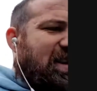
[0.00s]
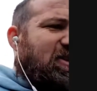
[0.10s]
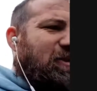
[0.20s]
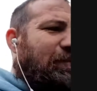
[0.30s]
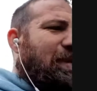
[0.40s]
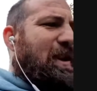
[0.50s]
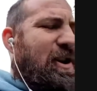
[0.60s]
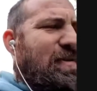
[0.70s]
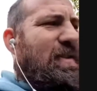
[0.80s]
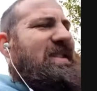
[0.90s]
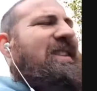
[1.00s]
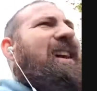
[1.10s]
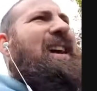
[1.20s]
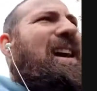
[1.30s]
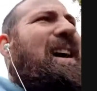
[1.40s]
seen something earlier on
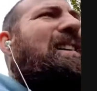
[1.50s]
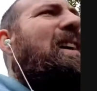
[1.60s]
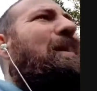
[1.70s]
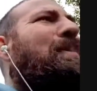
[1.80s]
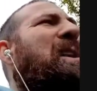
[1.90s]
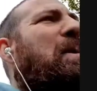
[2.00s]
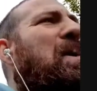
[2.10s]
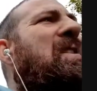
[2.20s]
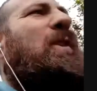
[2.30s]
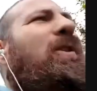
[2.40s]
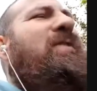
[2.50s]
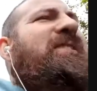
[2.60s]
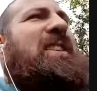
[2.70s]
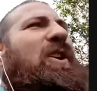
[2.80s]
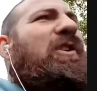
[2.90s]
today, and I put it, we've
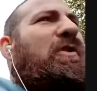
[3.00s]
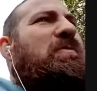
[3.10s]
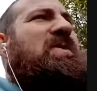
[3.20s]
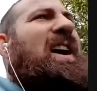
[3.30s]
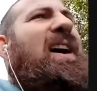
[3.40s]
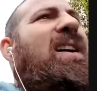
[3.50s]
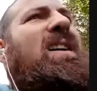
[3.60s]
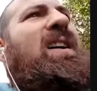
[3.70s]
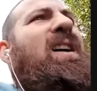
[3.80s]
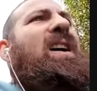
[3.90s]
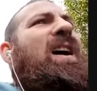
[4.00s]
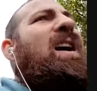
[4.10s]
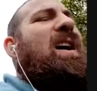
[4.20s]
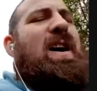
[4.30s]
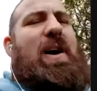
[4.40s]
obviously got a group chat
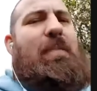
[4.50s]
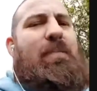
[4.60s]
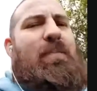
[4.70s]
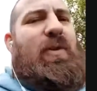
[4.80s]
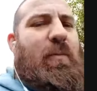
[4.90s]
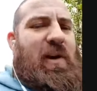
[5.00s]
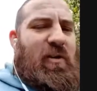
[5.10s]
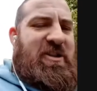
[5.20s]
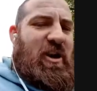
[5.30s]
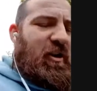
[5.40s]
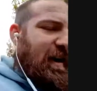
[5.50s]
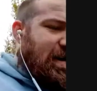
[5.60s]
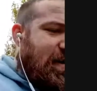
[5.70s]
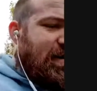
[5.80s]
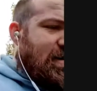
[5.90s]
that we're all
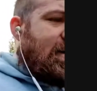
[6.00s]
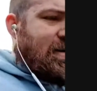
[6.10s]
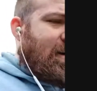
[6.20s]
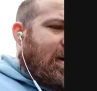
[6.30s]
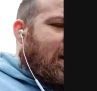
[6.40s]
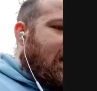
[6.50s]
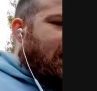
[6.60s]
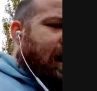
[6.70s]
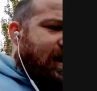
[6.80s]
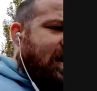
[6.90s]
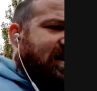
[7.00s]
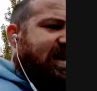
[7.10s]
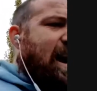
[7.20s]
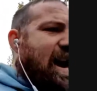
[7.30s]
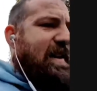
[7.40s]
talking, and it
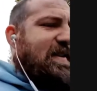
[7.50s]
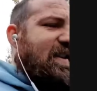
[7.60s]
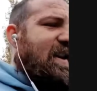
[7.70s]
said,